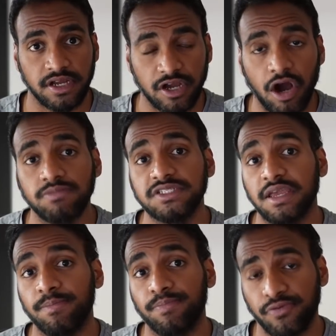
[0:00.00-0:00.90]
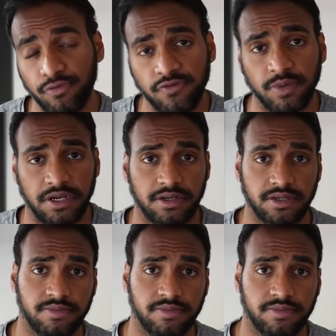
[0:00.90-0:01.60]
comes improvement.